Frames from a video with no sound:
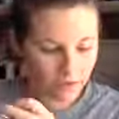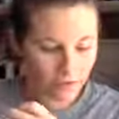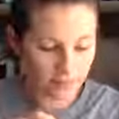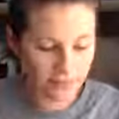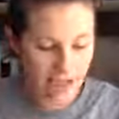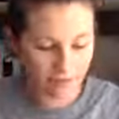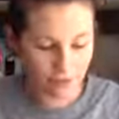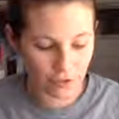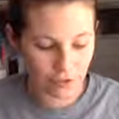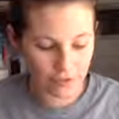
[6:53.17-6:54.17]

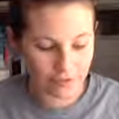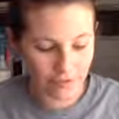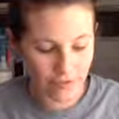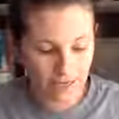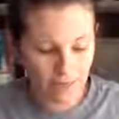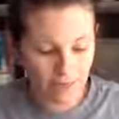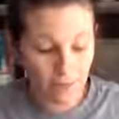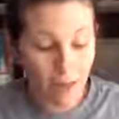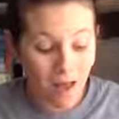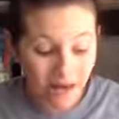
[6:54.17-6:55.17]
Lavender in a 10
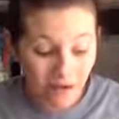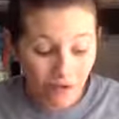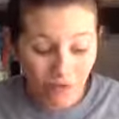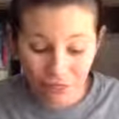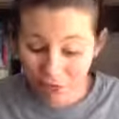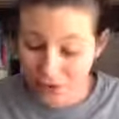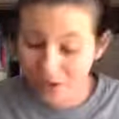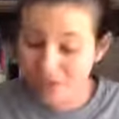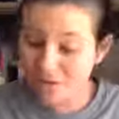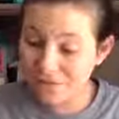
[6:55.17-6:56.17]
ml,
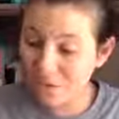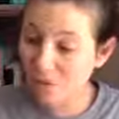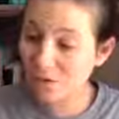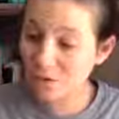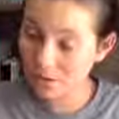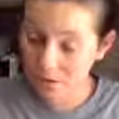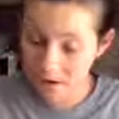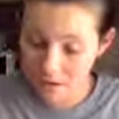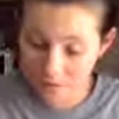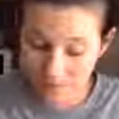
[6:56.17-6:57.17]
34
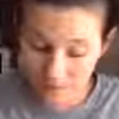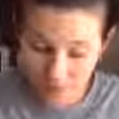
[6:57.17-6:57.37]
drops.